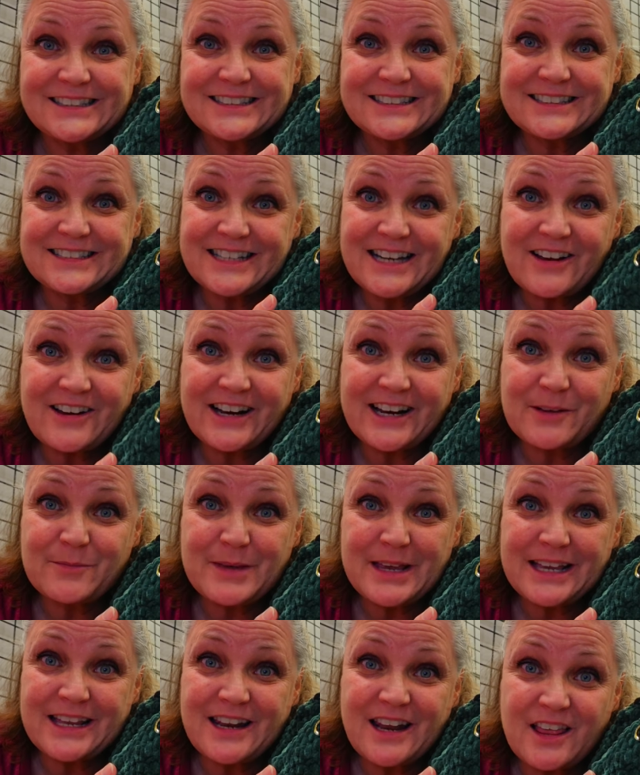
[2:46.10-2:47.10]
So now I gotta
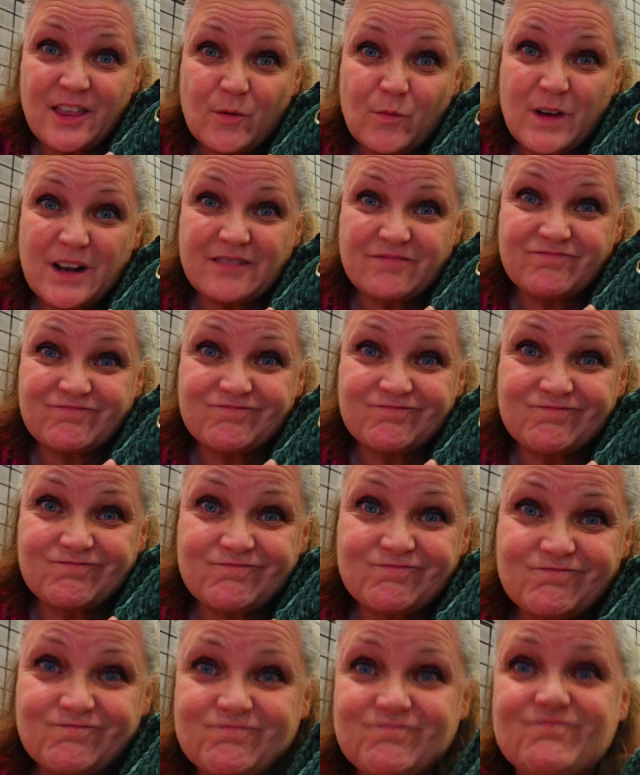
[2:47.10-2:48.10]
make another one.
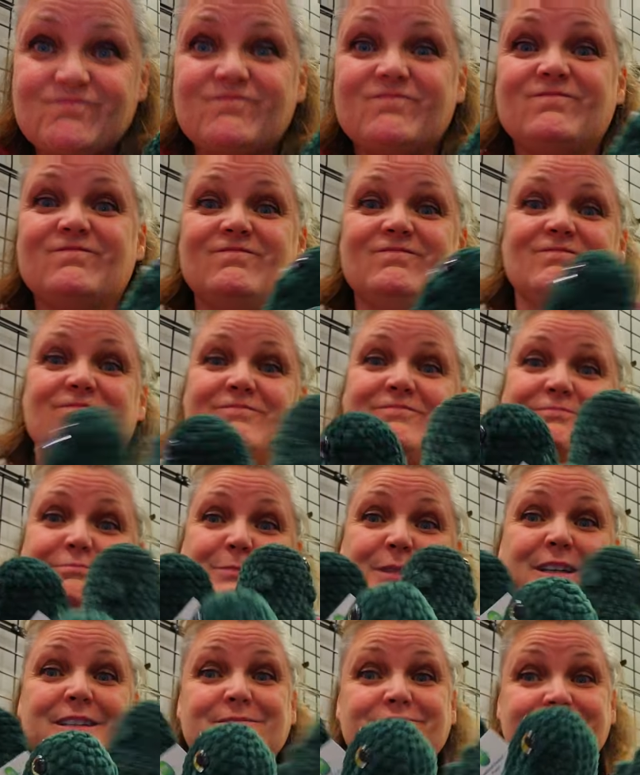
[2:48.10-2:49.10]

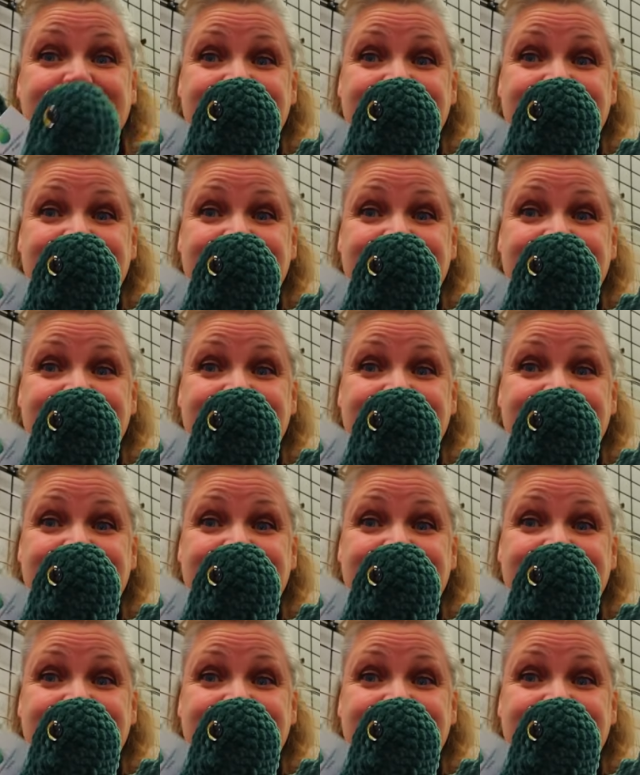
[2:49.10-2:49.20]
But